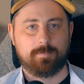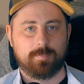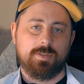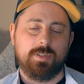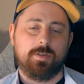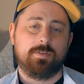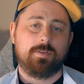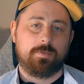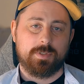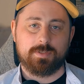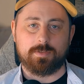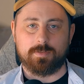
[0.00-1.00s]
The other
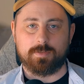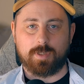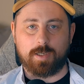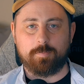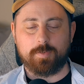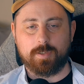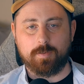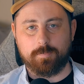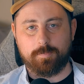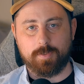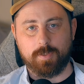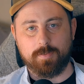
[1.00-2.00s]
reason I feel
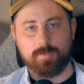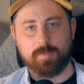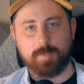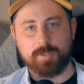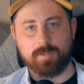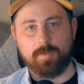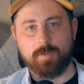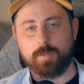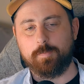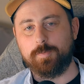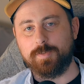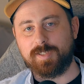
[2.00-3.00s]
confident about
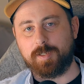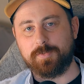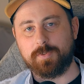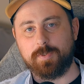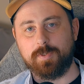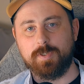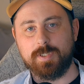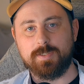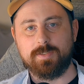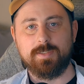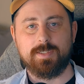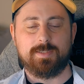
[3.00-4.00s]
going full-time solo
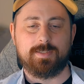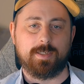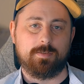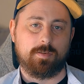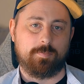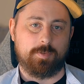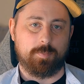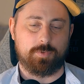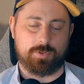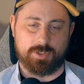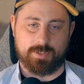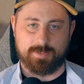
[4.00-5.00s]
is the state of the
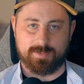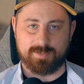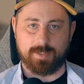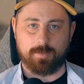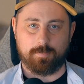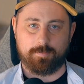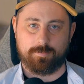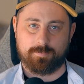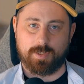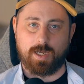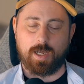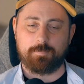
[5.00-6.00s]
project
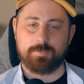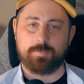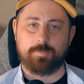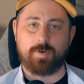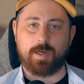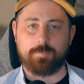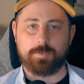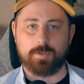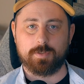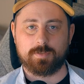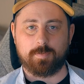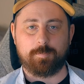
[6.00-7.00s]
itself. After 5
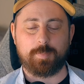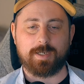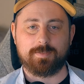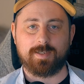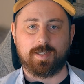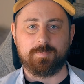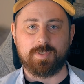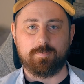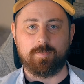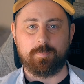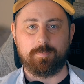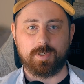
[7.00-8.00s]
years of part-time
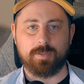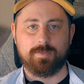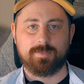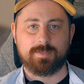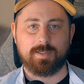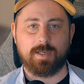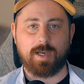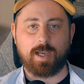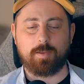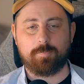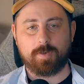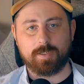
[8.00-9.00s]
development,
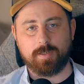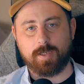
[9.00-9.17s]
I finally